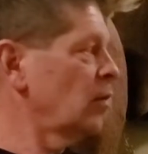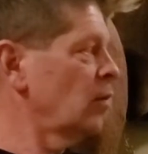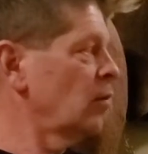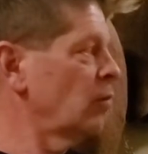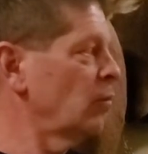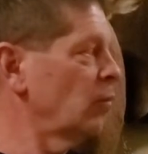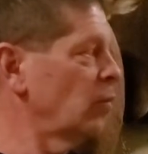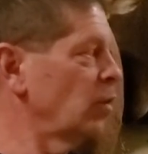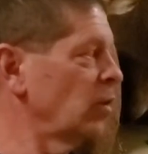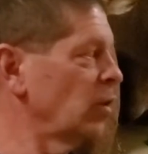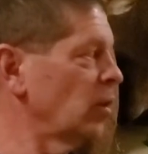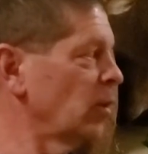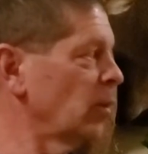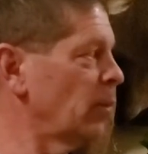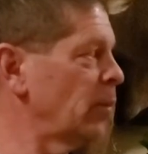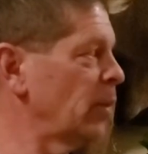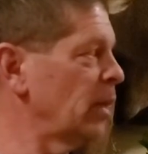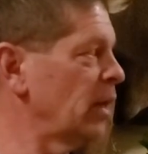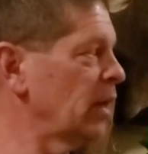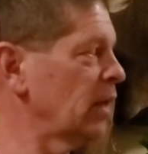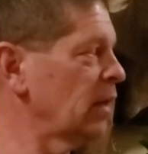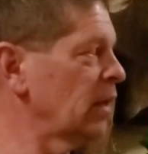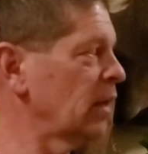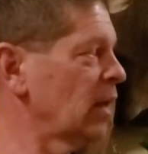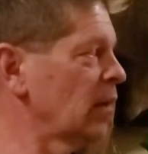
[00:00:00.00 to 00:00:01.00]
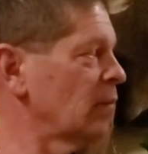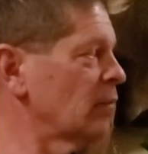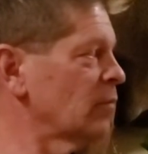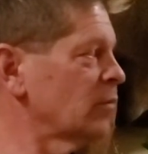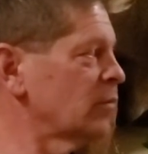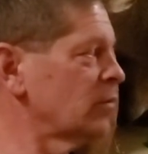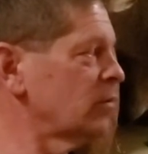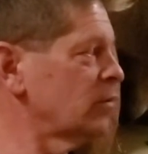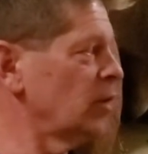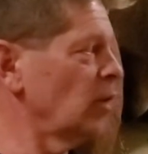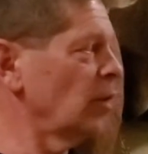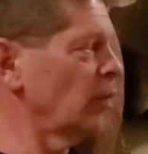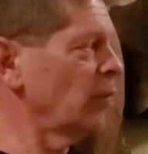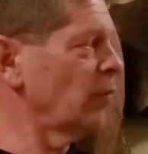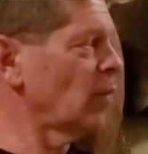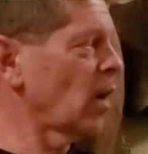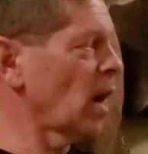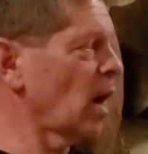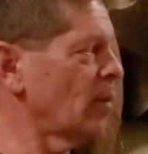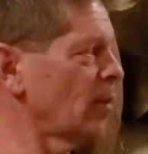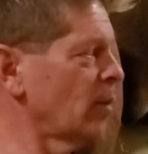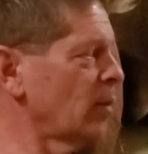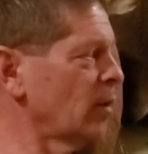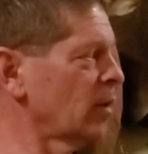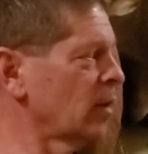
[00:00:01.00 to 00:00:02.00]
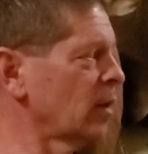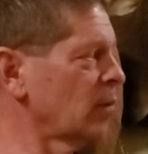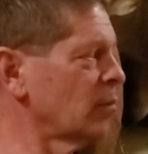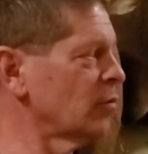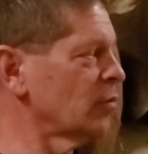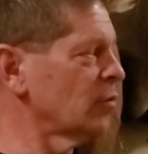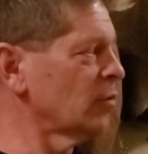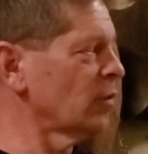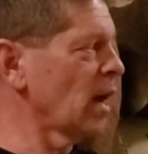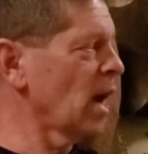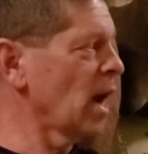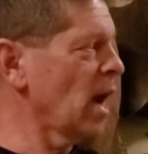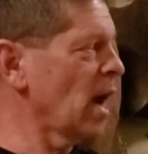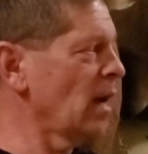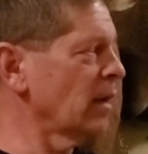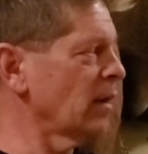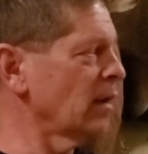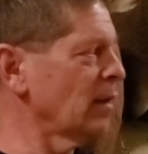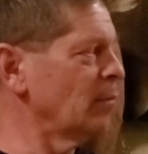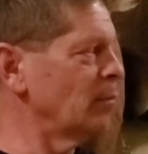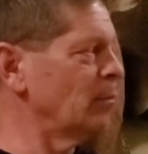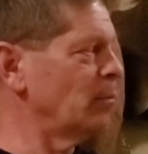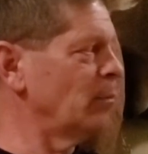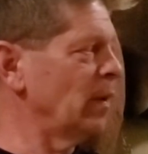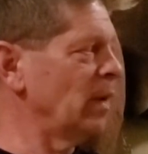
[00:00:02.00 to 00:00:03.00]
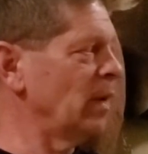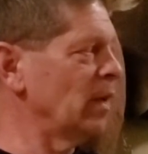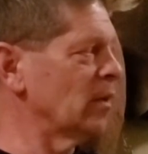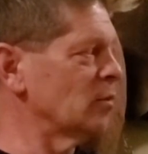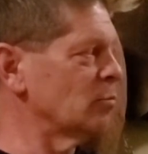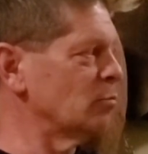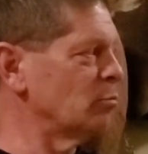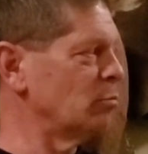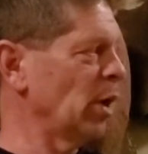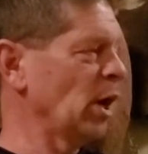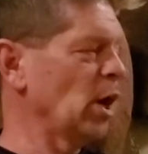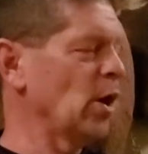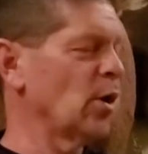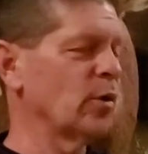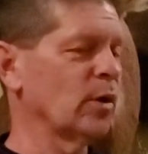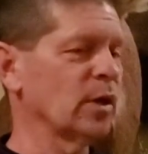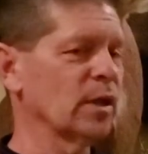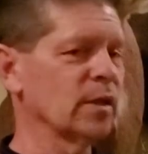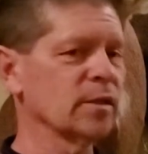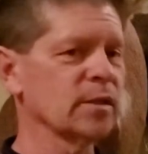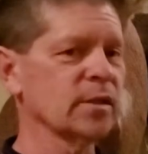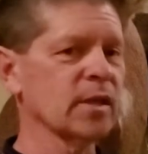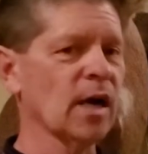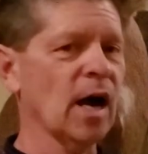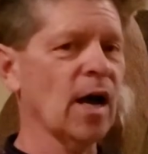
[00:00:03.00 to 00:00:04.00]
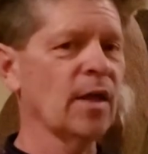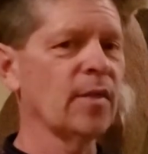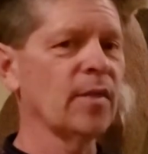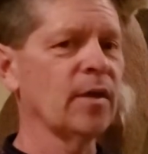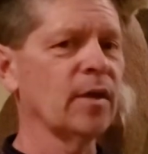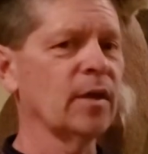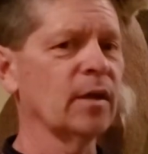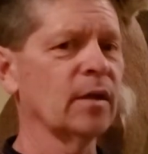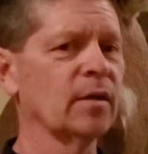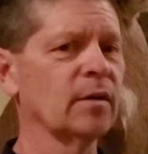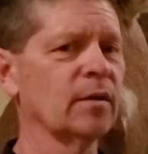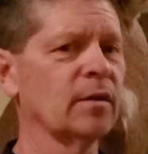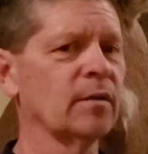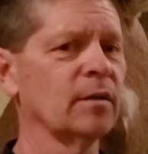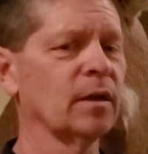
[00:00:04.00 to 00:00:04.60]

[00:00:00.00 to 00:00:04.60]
When your fiber comes around and is bowed inside the